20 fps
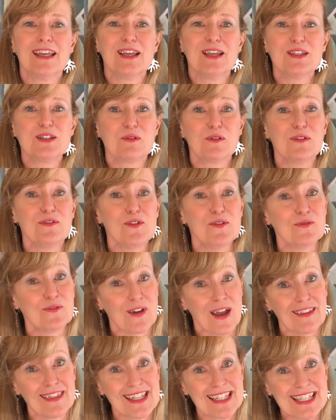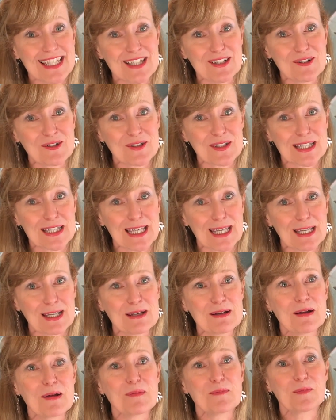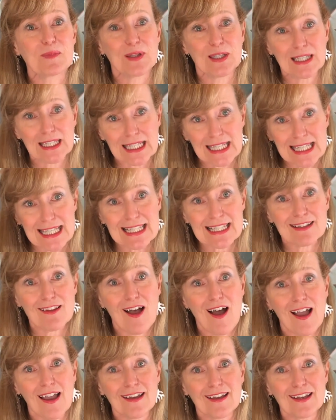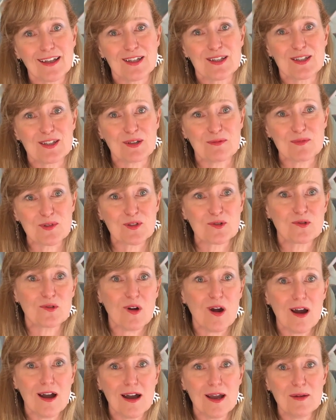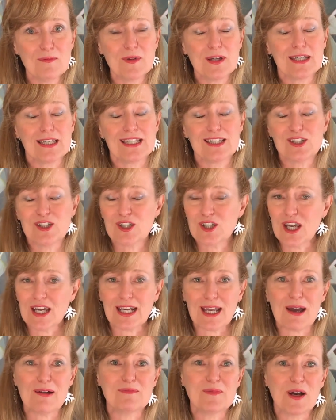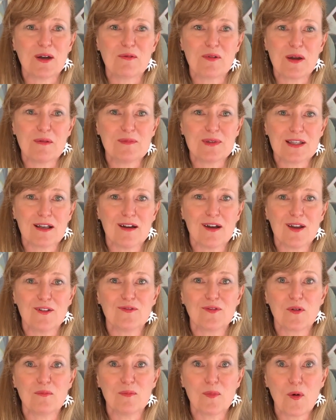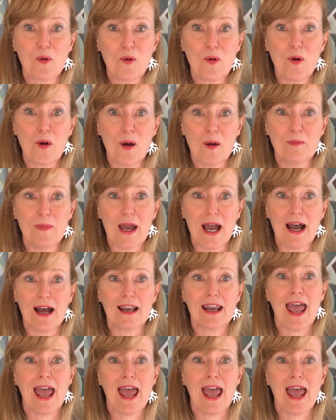So if you found this interesting, please like, subscribe, check out my website for more about